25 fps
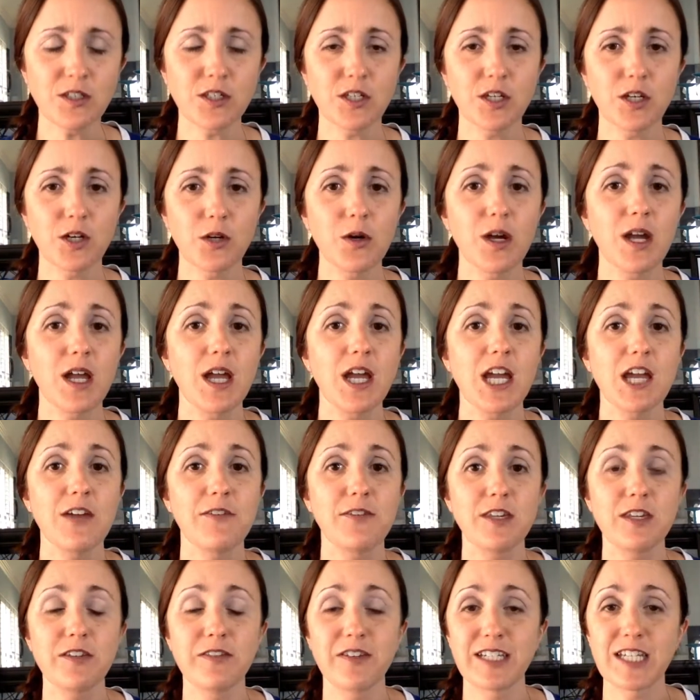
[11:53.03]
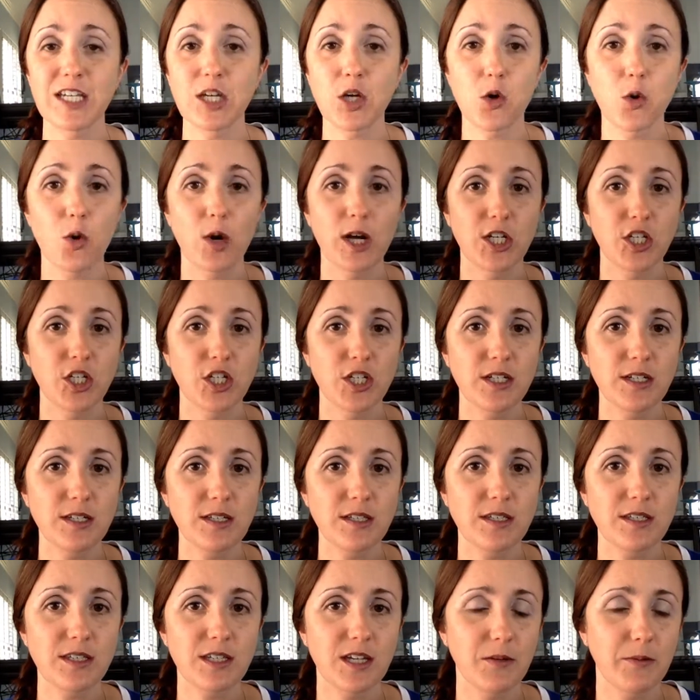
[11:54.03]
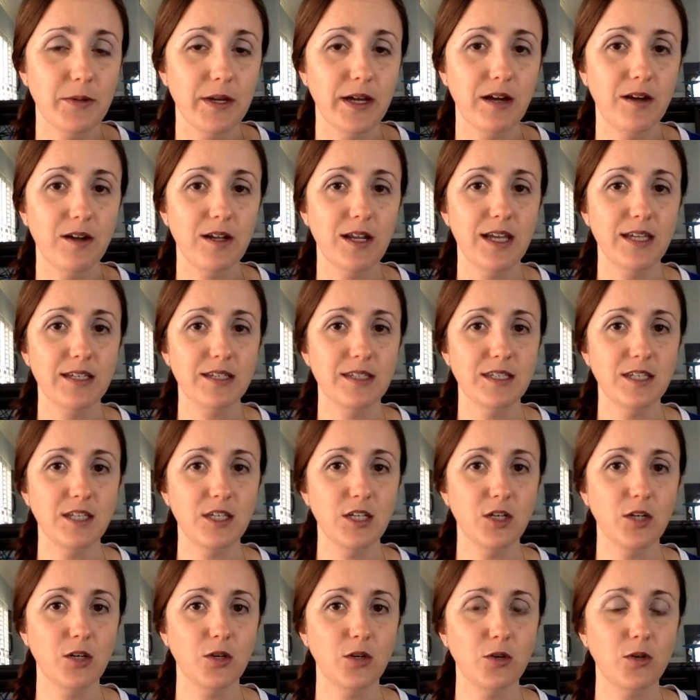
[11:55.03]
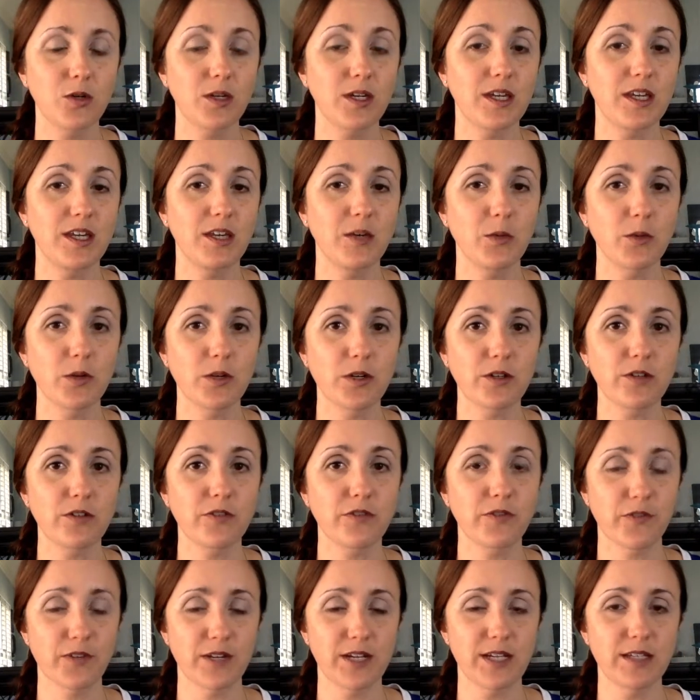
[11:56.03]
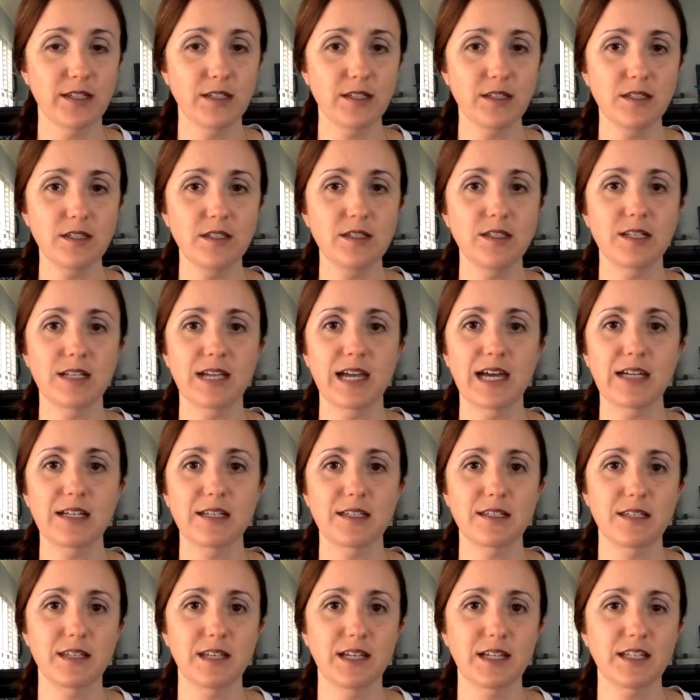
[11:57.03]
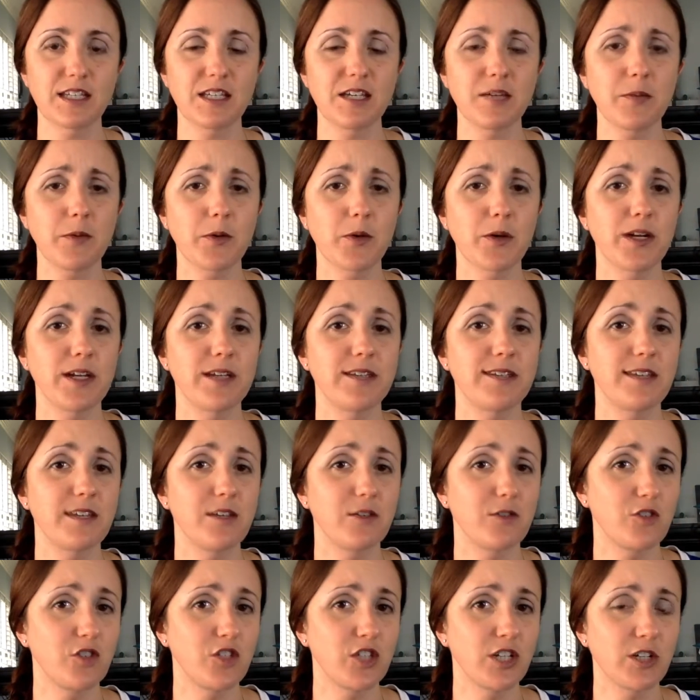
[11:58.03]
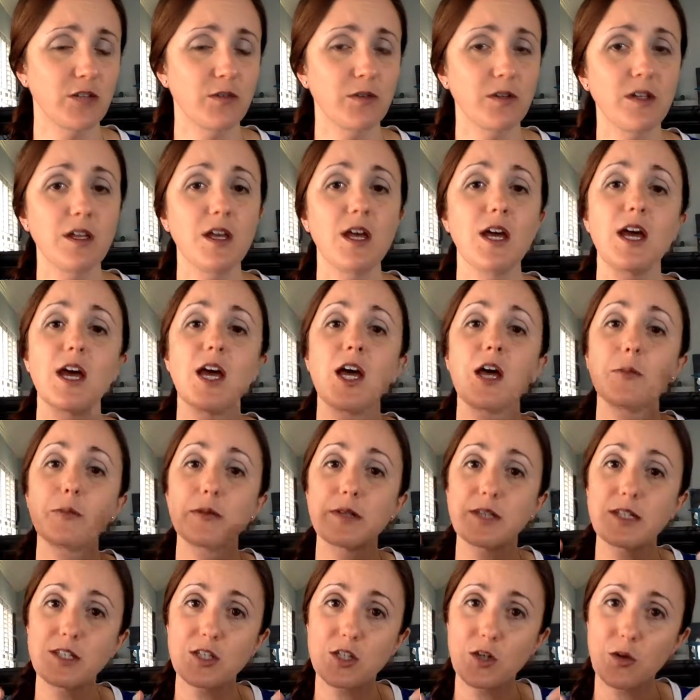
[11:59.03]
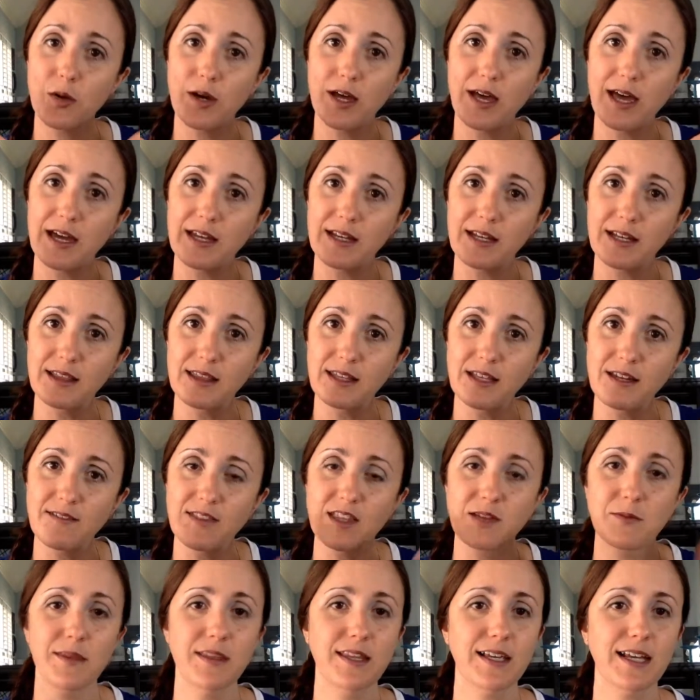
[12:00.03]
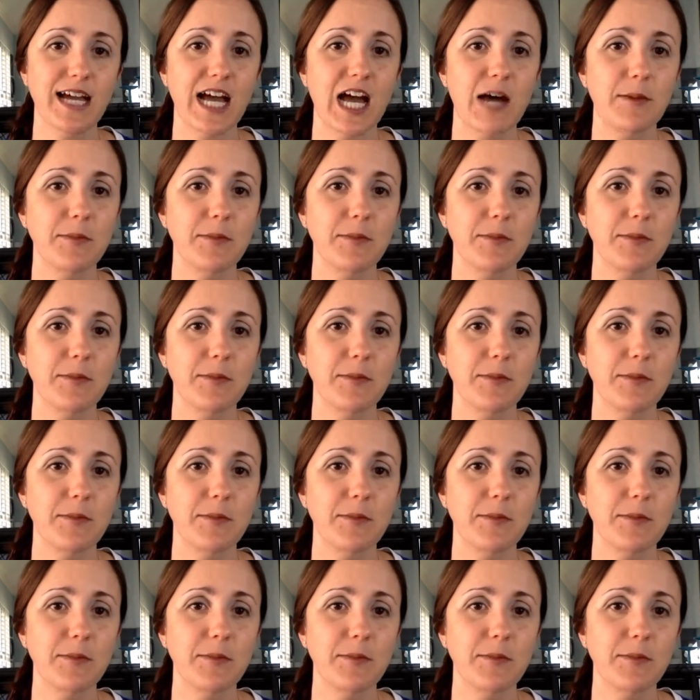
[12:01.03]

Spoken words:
So if you have any questions about SEO keyword phrases and how to select them, or SEO in general, please go ahead and leave them in the